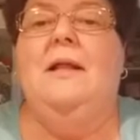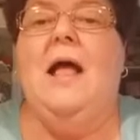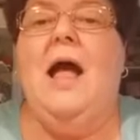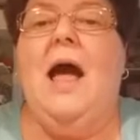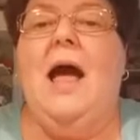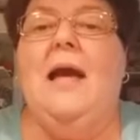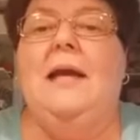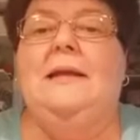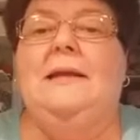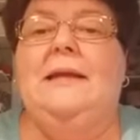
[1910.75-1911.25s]

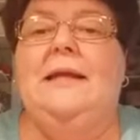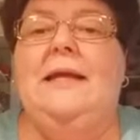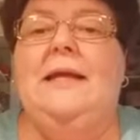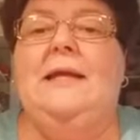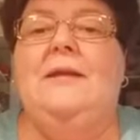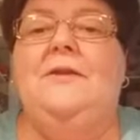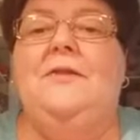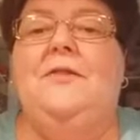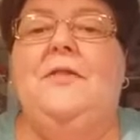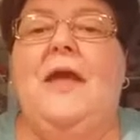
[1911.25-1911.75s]
Hi,
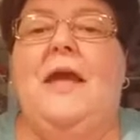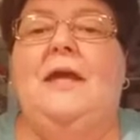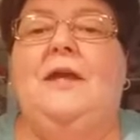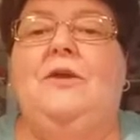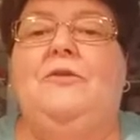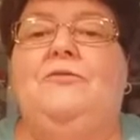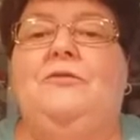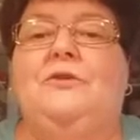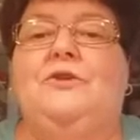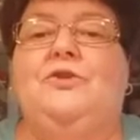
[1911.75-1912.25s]
Lynn. Thank
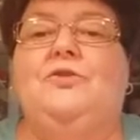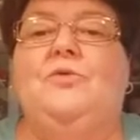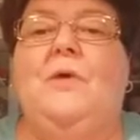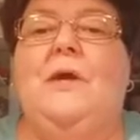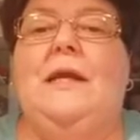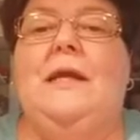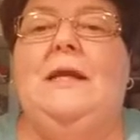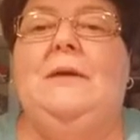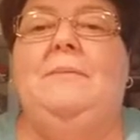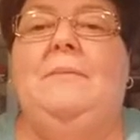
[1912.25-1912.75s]
you for
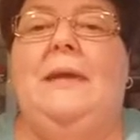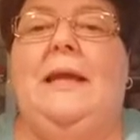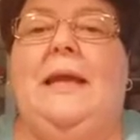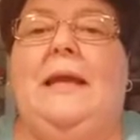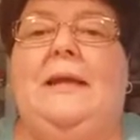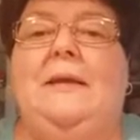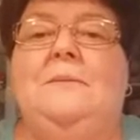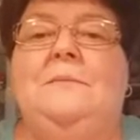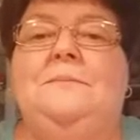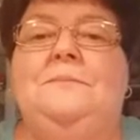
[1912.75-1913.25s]
joining
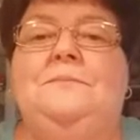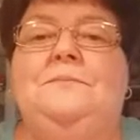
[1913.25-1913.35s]
me.